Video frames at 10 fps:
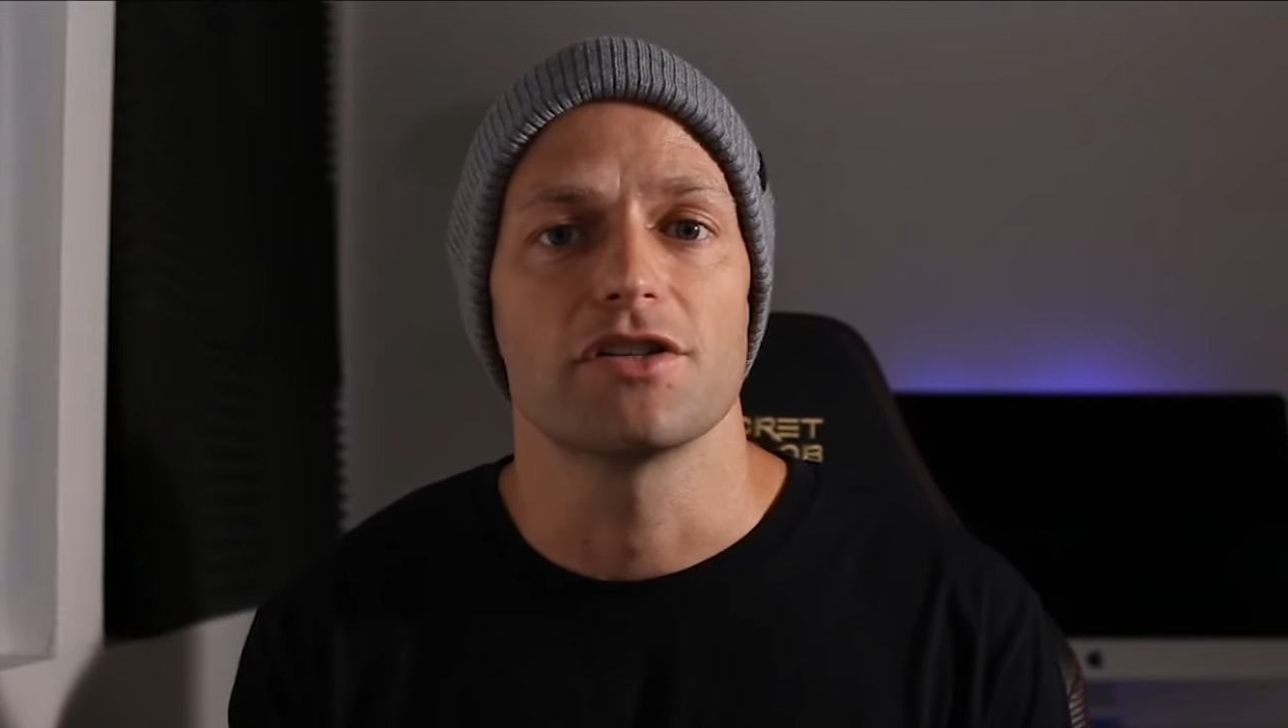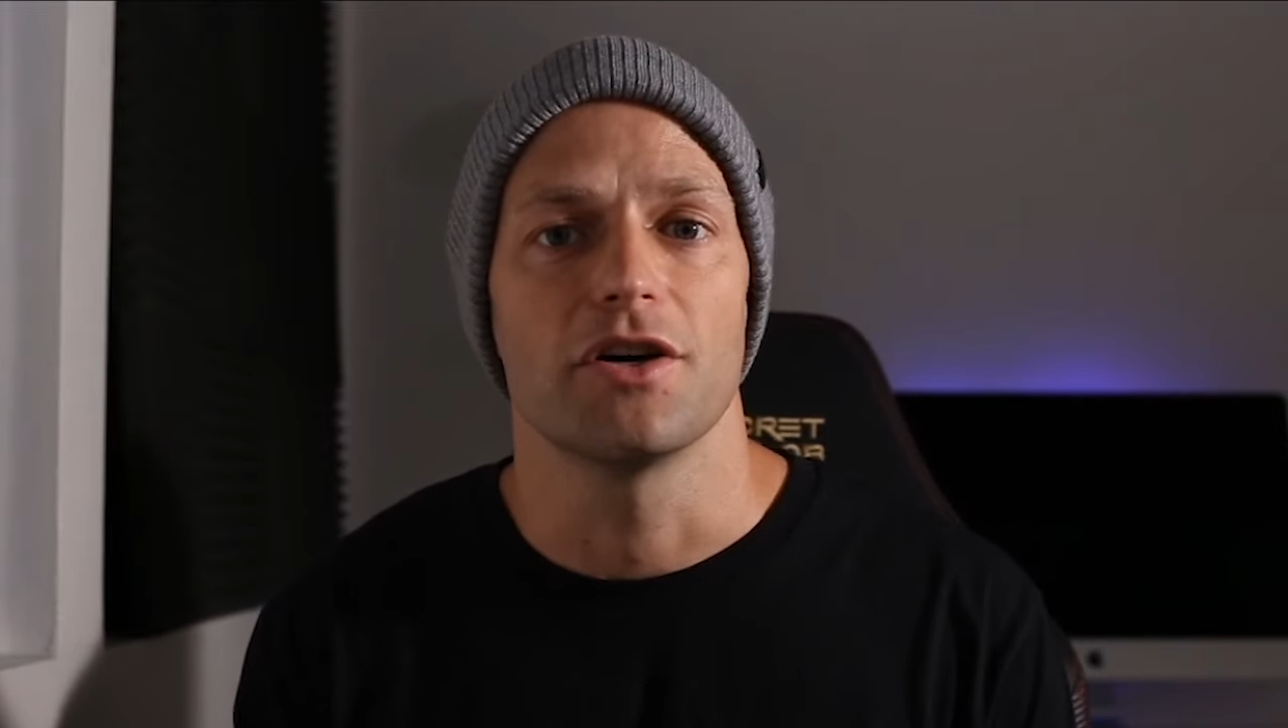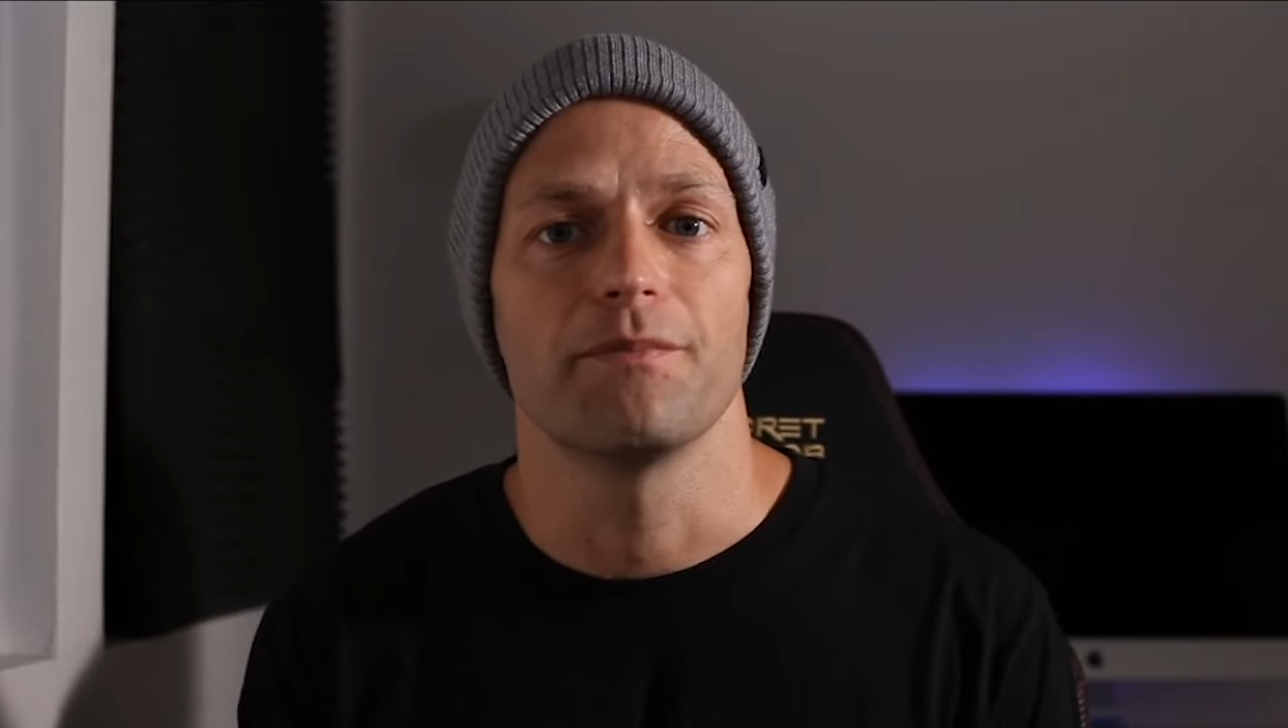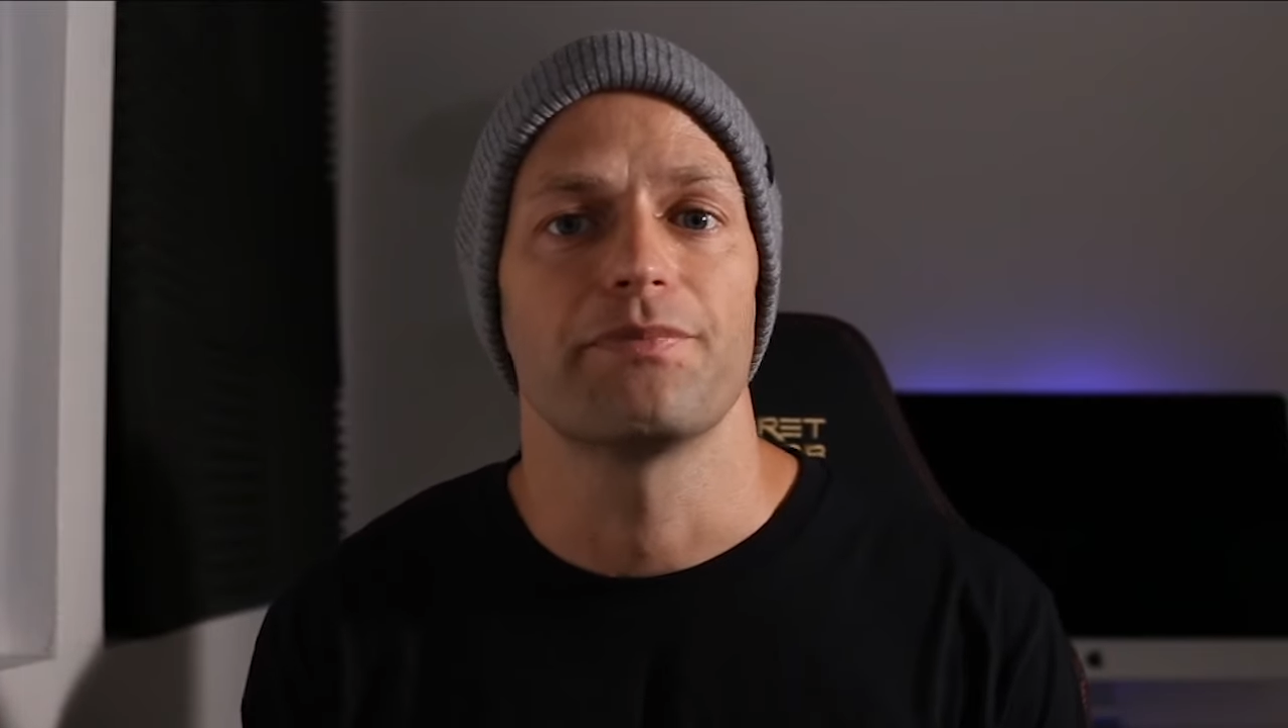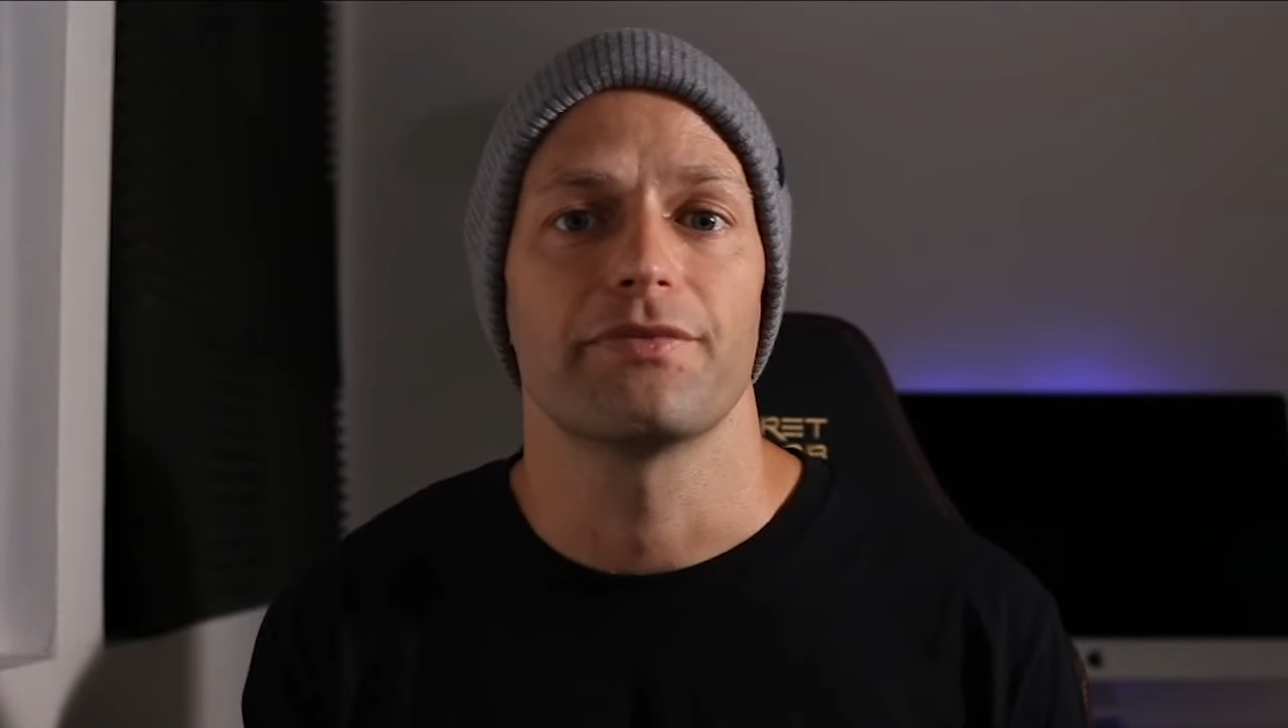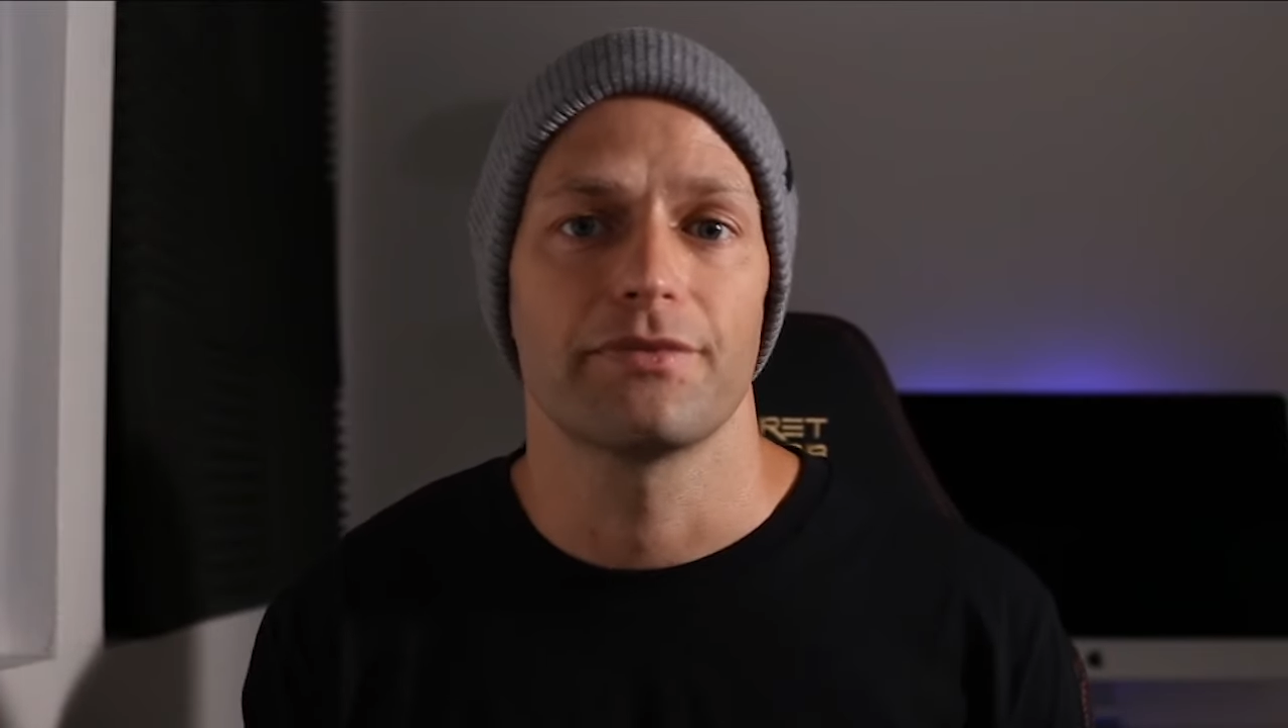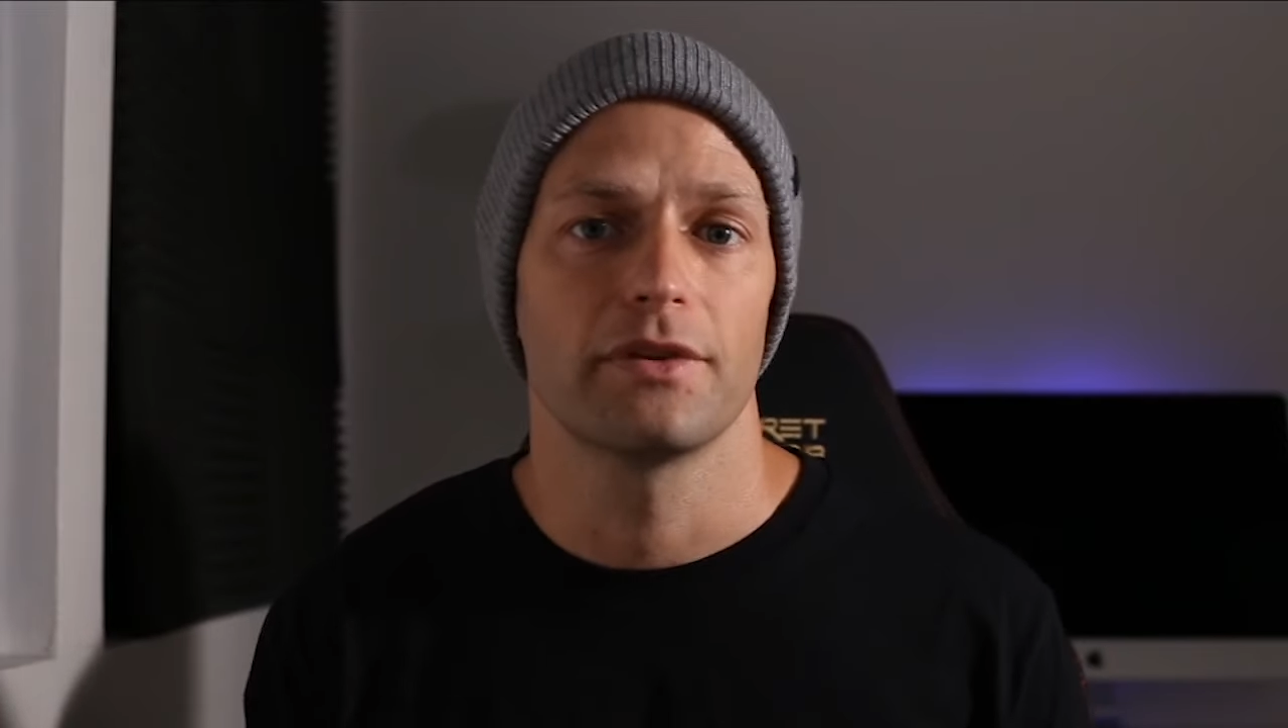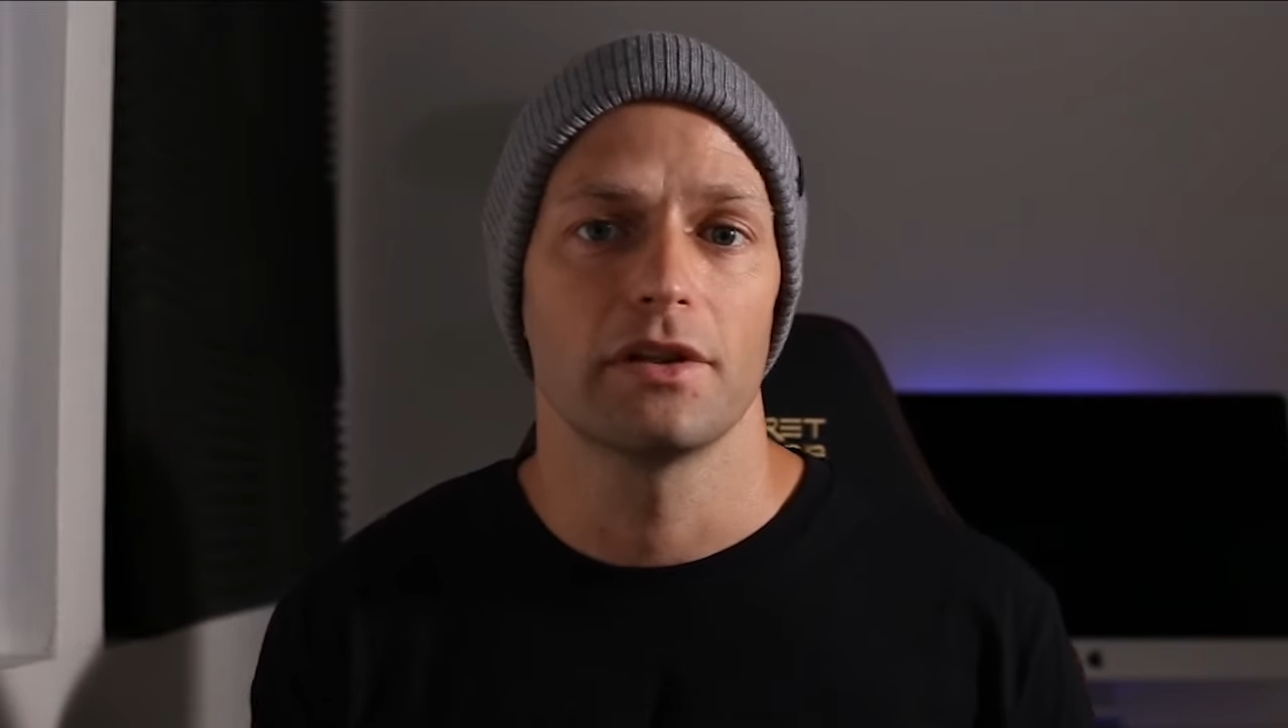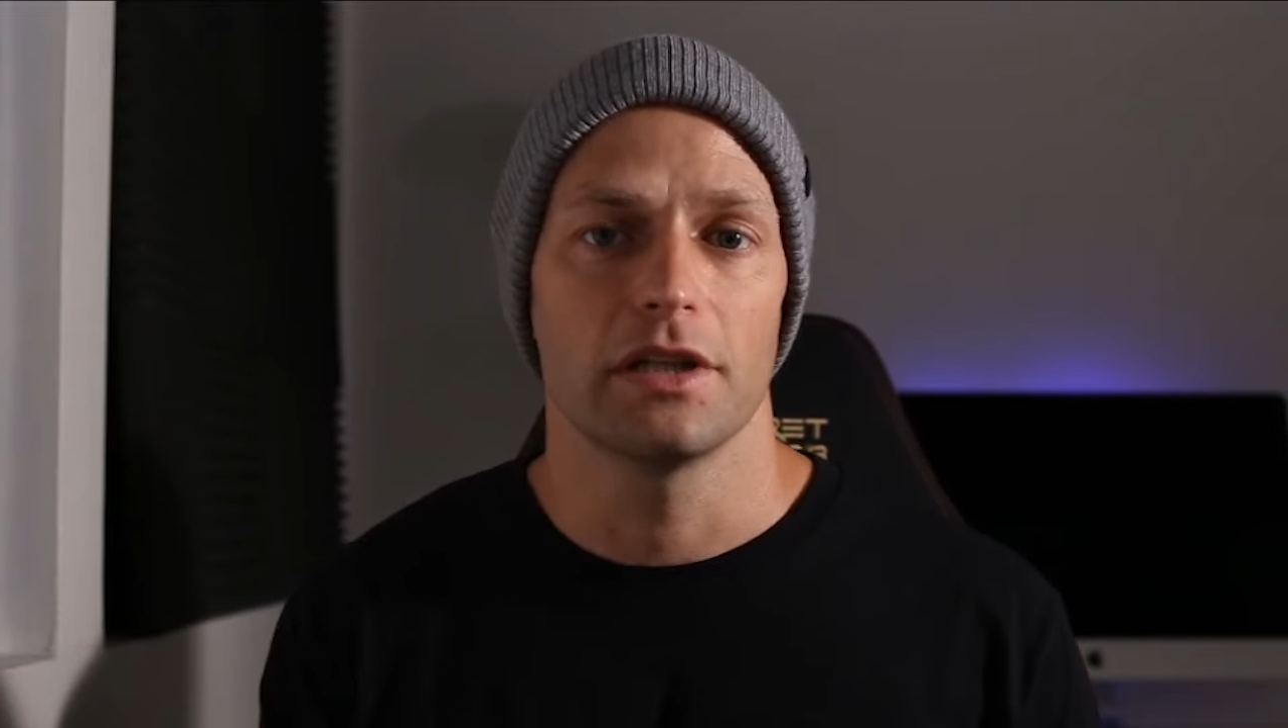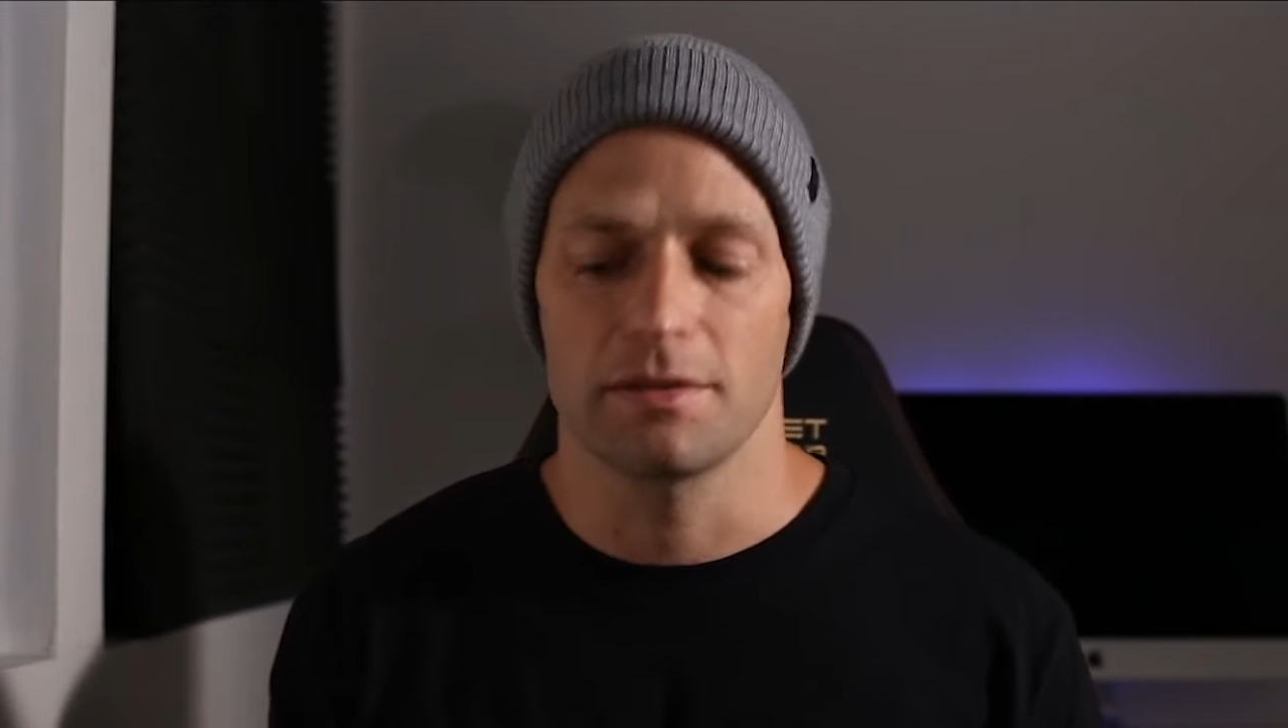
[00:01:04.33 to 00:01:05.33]
So
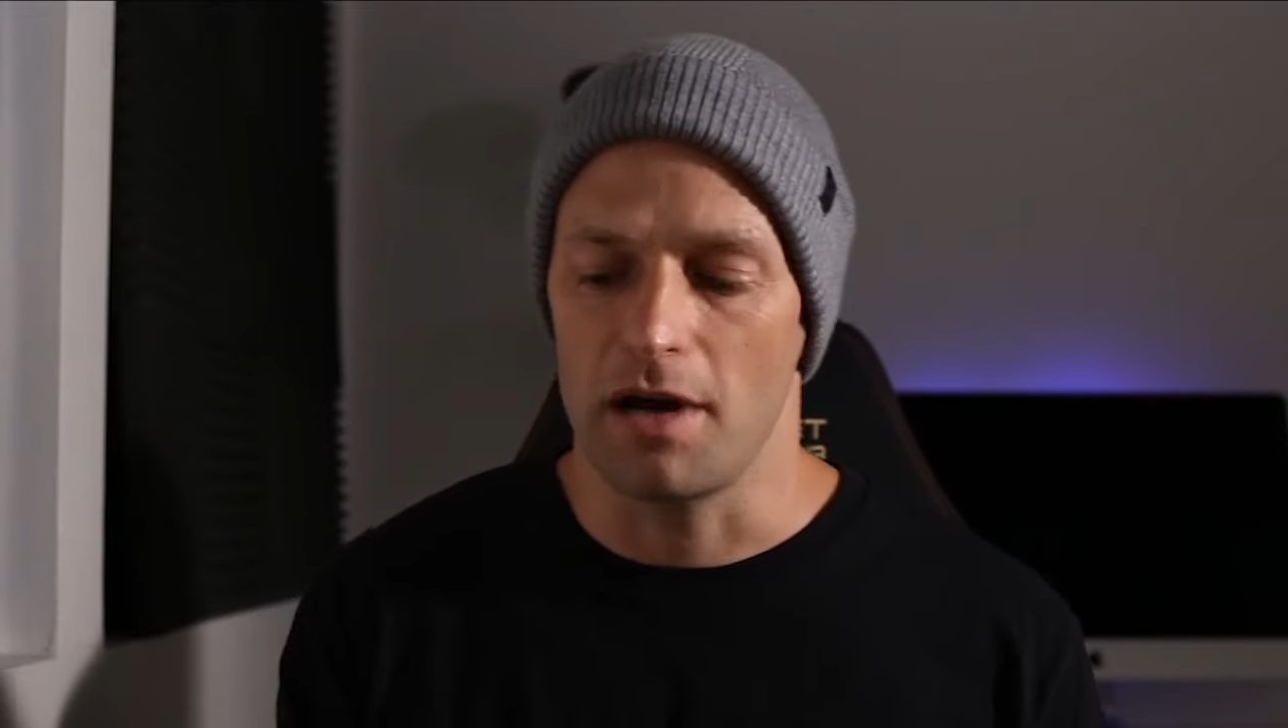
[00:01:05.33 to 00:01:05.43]
let's